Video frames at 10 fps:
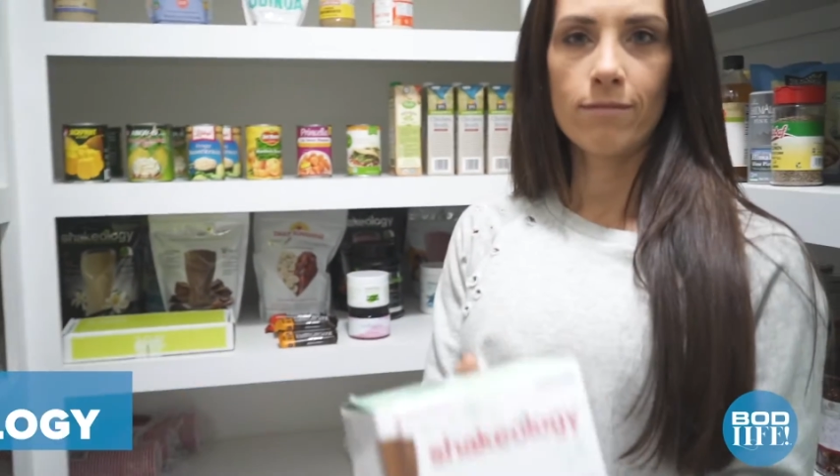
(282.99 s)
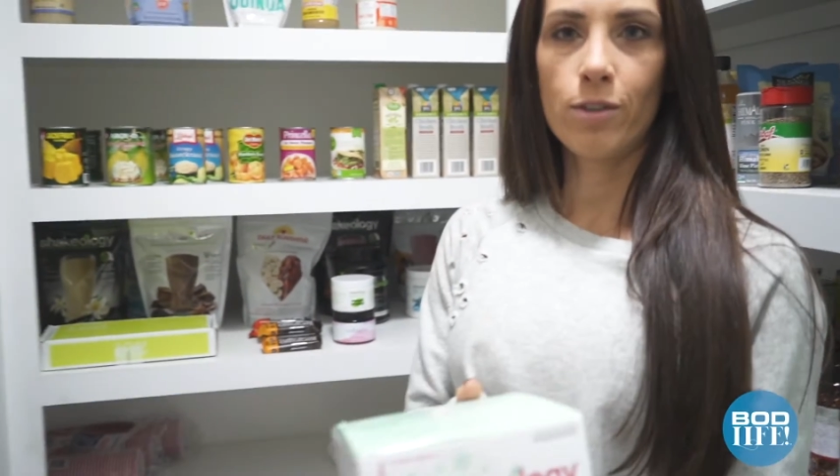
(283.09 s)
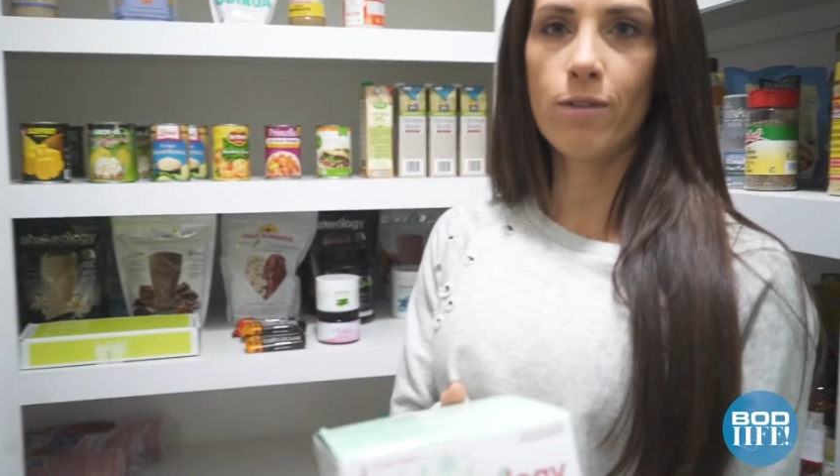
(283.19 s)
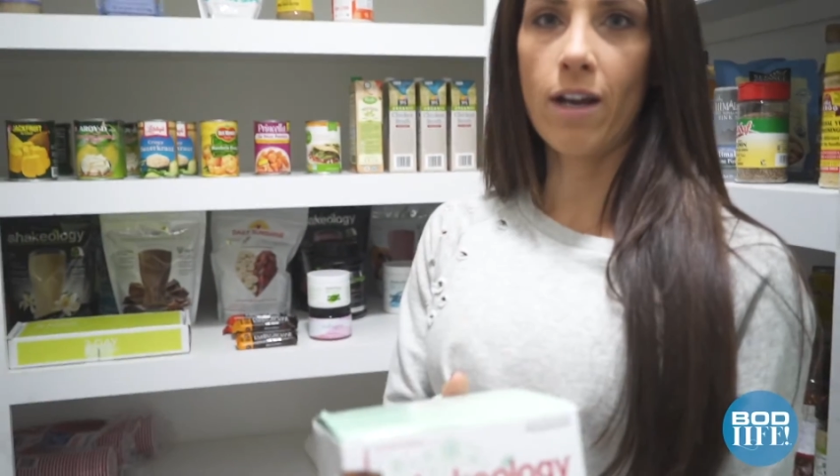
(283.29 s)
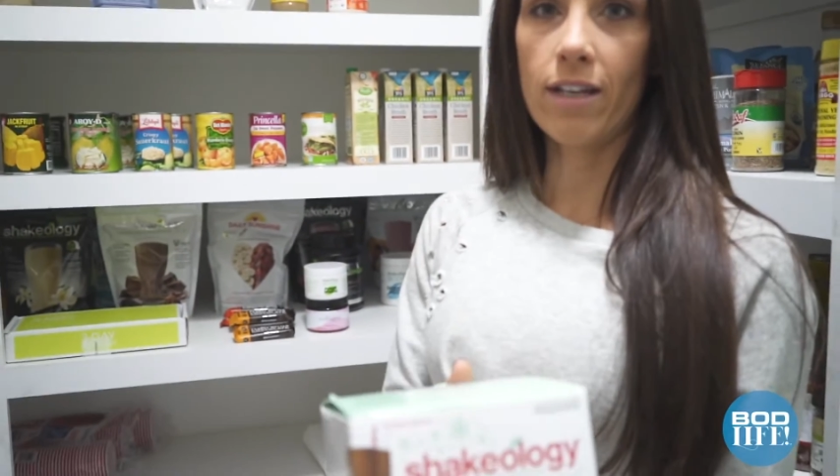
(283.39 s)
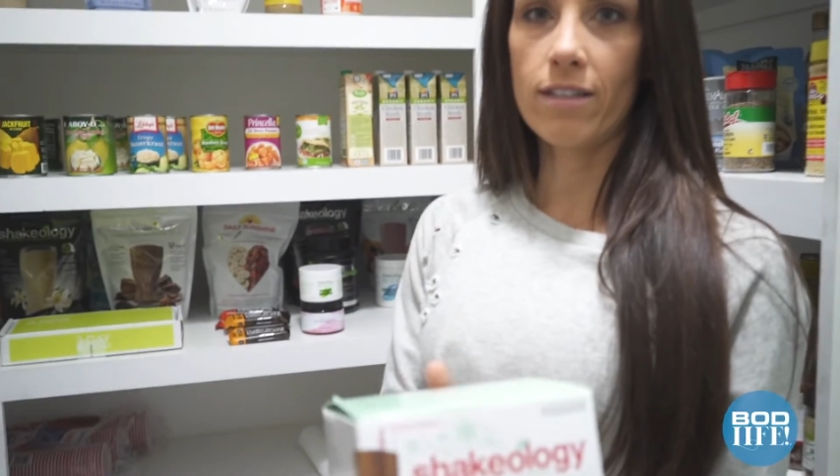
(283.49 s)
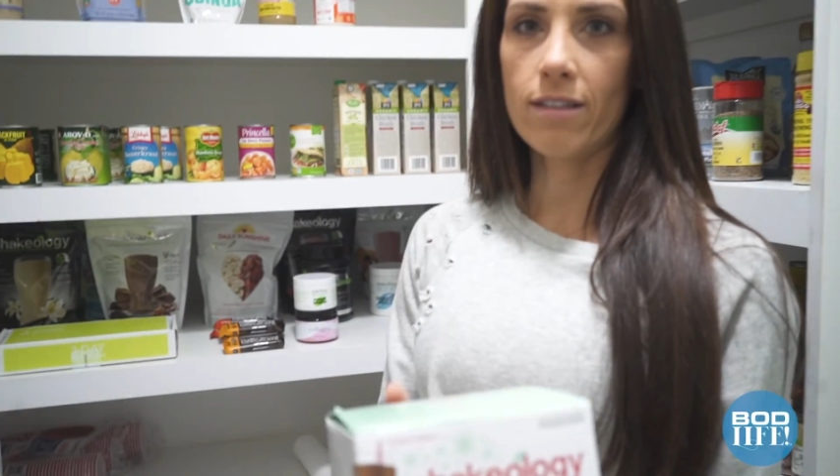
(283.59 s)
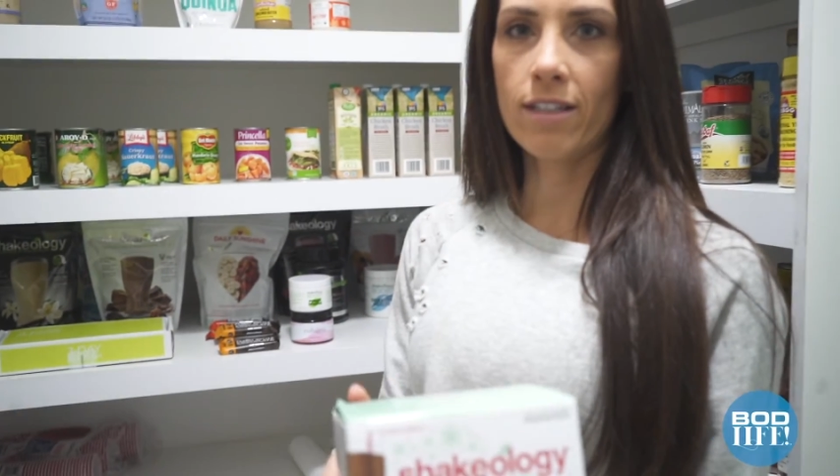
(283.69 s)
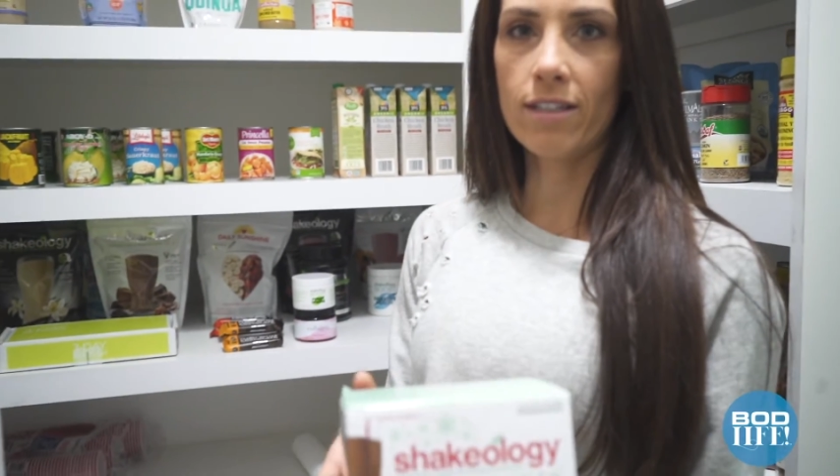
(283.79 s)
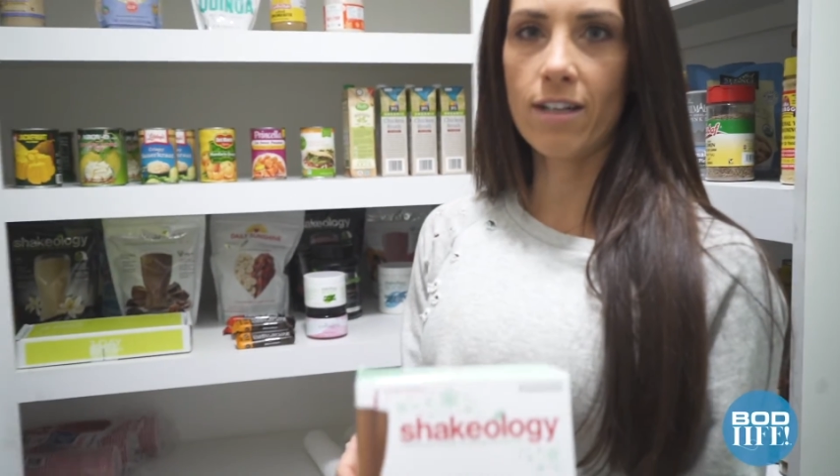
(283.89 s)
You guys,
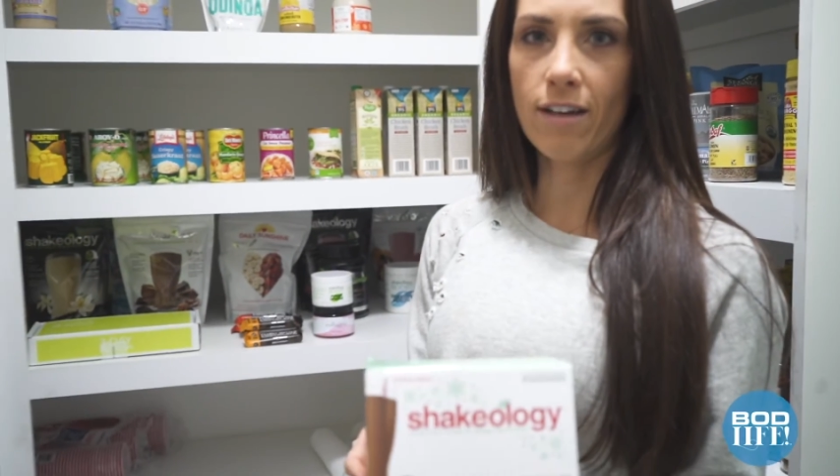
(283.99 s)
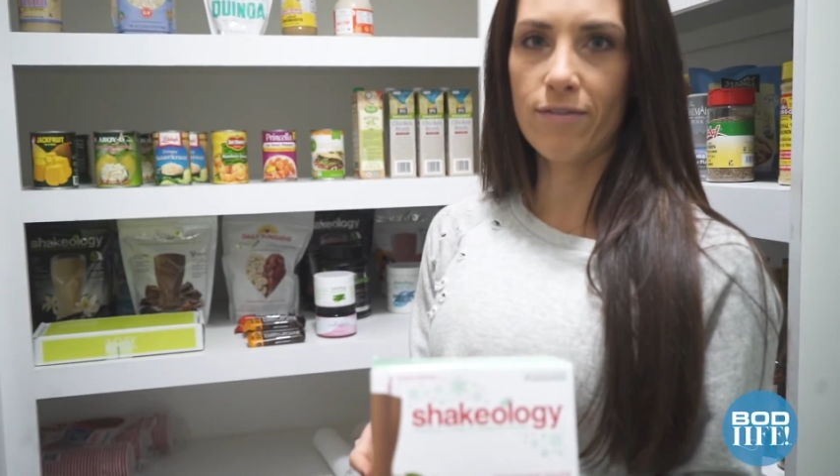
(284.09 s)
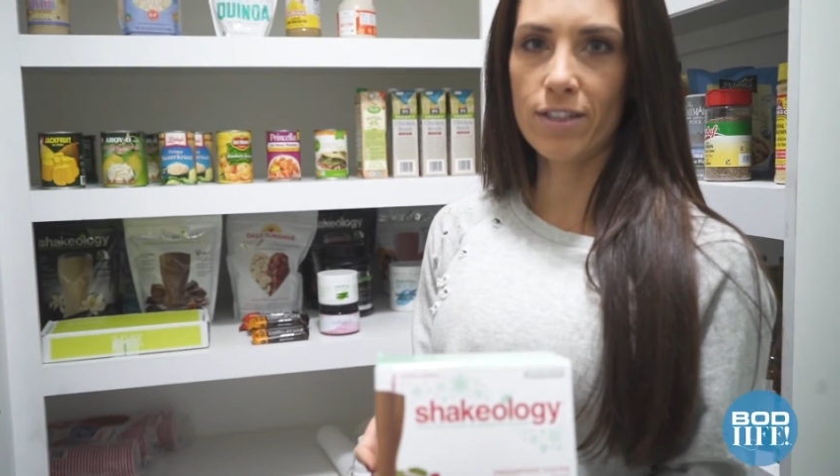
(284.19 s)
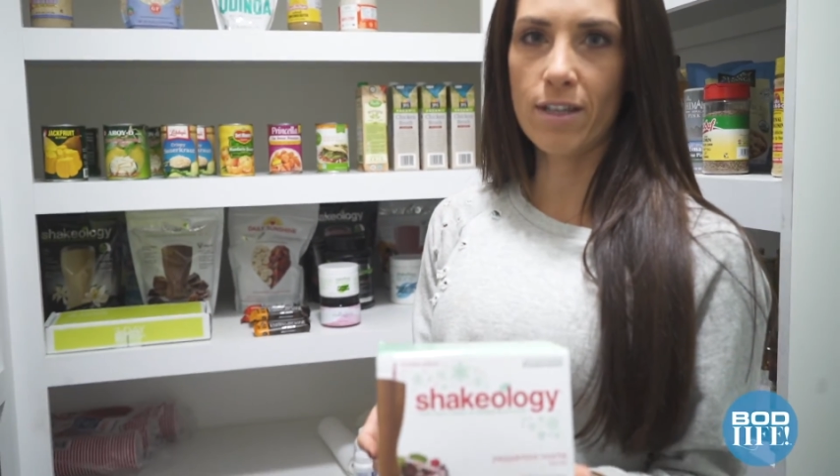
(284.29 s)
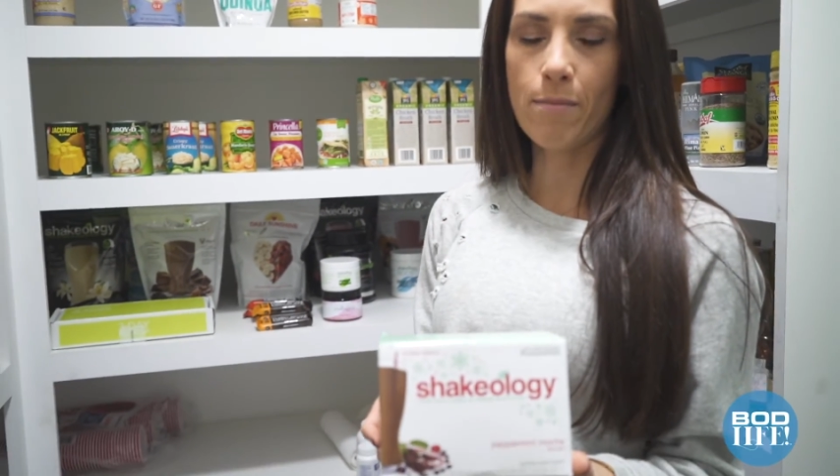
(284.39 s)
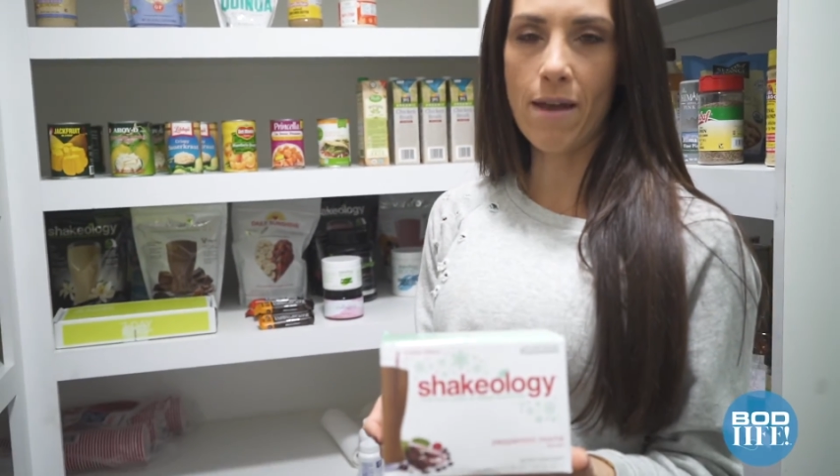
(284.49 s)
this stuff is the